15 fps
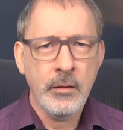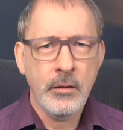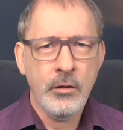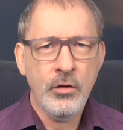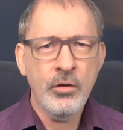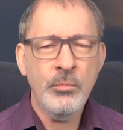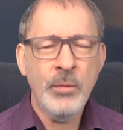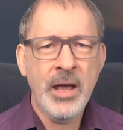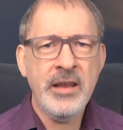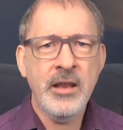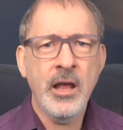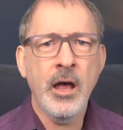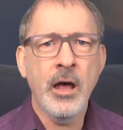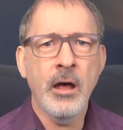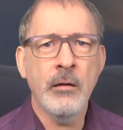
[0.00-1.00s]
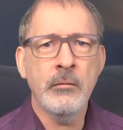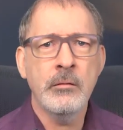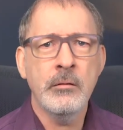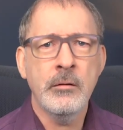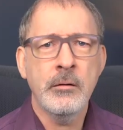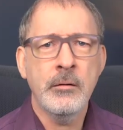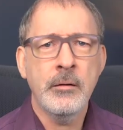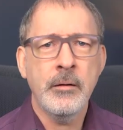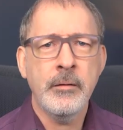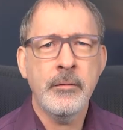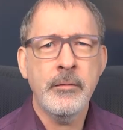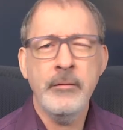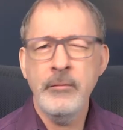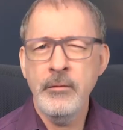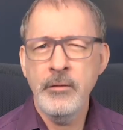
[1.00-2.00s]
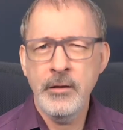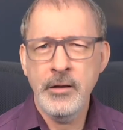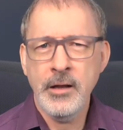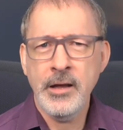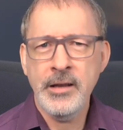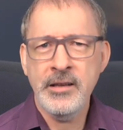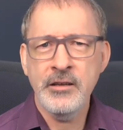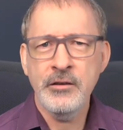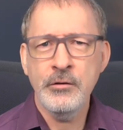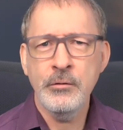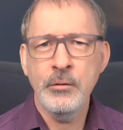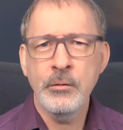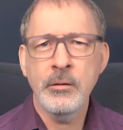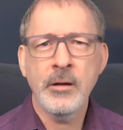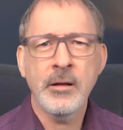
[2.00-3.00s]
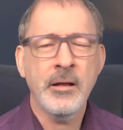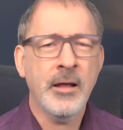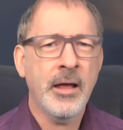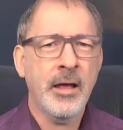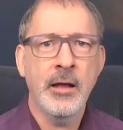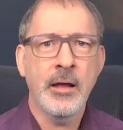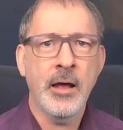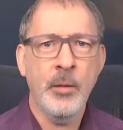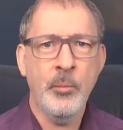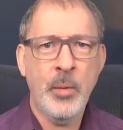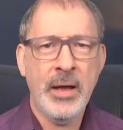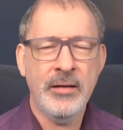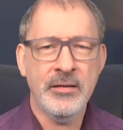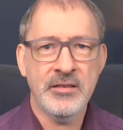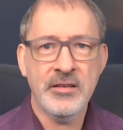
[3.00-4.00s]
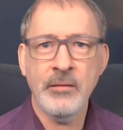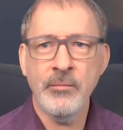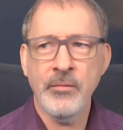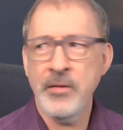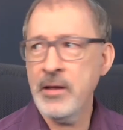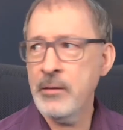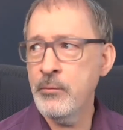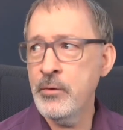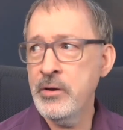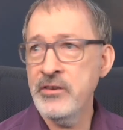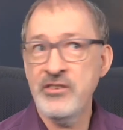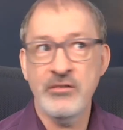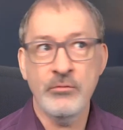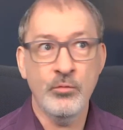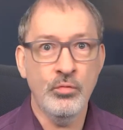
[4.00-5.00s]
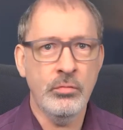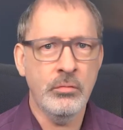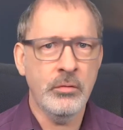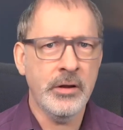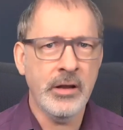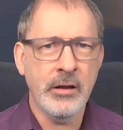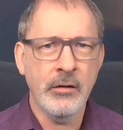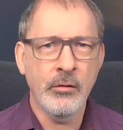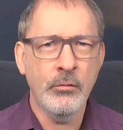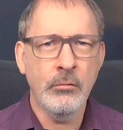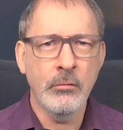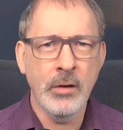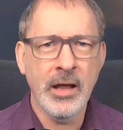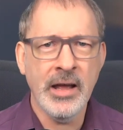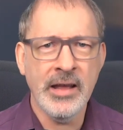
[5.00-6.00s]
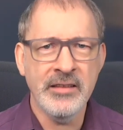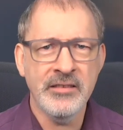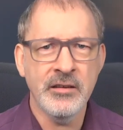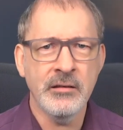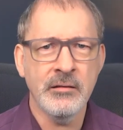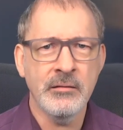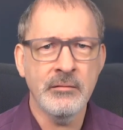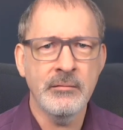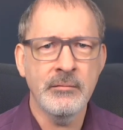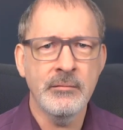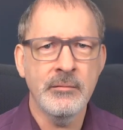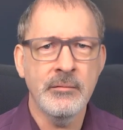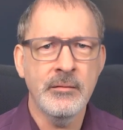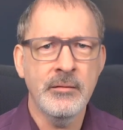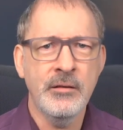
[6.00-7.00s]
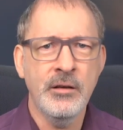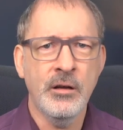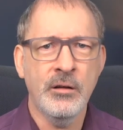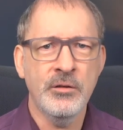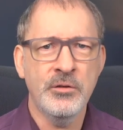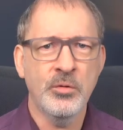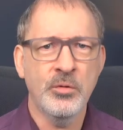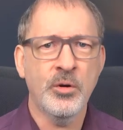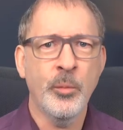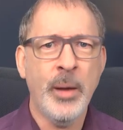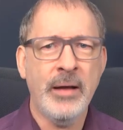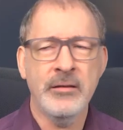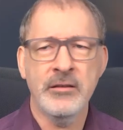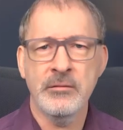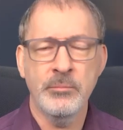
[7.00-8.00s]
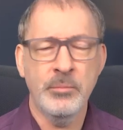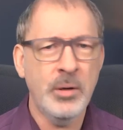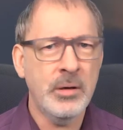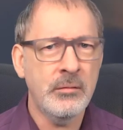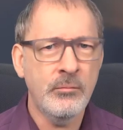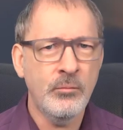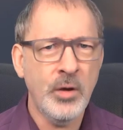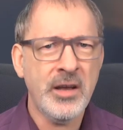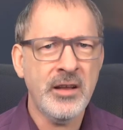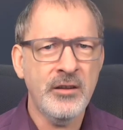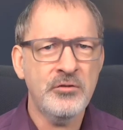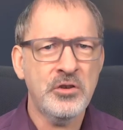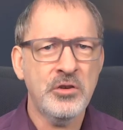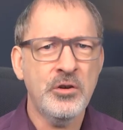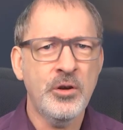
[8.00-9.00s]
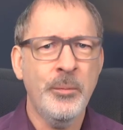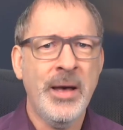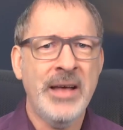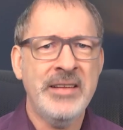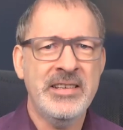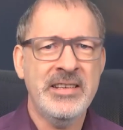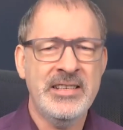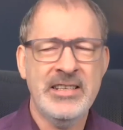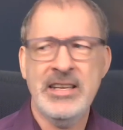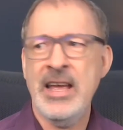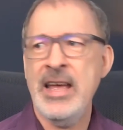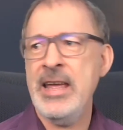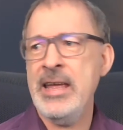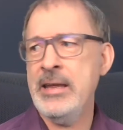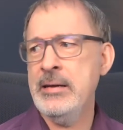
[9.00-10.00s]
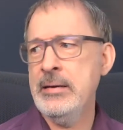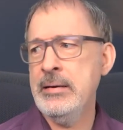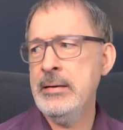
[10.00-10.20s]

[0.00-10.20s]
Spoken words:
You may know that I do about something which we all like to not talk about, but we're going to talk about it today.